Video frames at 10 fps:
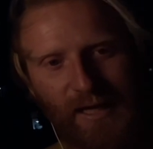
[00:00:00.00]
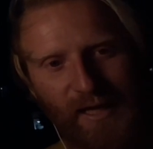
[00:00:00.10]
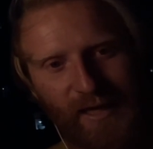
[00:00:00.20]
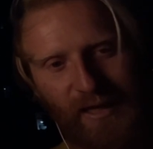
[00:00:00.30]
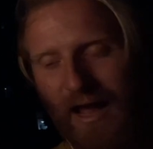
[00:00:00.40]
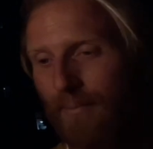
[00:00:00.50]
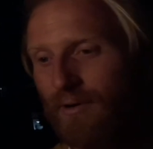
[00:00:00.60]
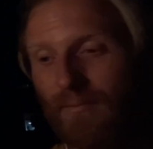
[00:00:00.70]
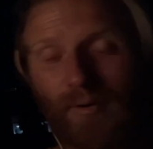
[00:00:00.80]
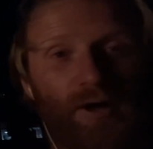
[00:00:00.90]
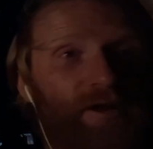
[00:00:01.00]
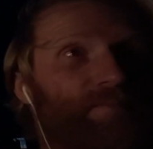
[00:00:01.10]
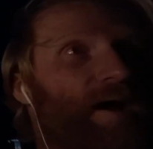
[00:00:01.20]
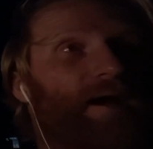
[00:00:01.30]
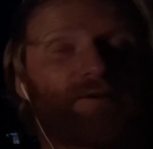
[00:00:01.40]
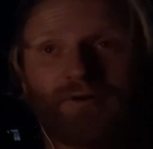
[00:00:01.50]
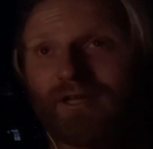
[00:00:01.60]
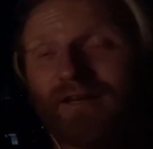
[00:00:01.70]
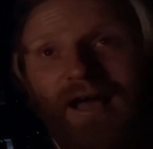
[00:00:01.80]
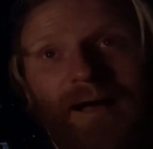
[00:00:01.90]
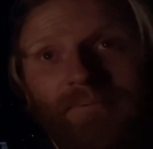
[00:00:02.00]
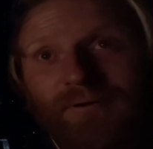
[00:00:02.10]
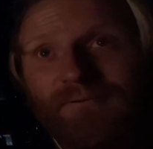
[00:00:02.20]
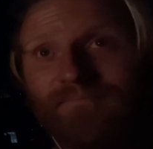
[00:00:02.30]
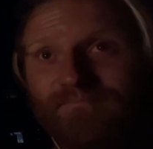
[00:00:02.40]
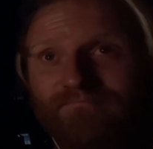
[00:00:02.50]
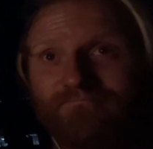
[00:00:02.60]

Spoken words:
it can happen at Burning Man, or it can happen,